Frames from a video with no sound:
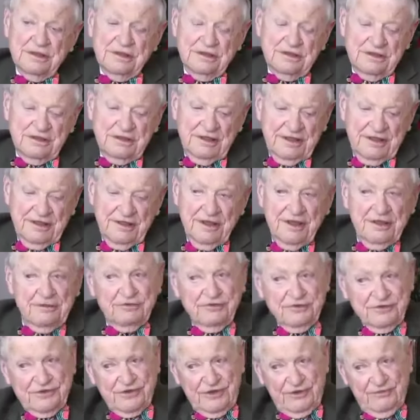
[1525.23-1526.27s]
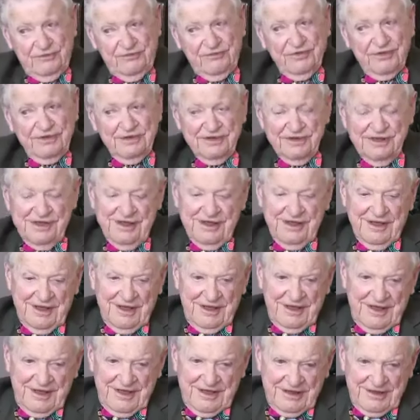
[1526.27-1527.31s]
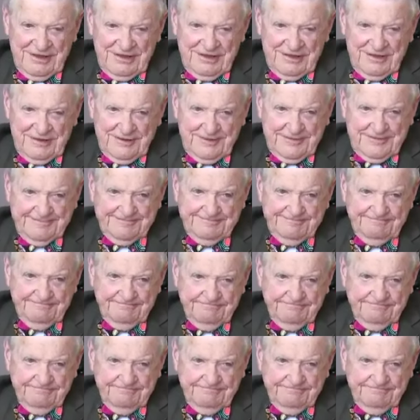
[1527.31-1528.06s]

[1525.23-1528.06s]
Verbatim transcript: And that was helpful. Um, did,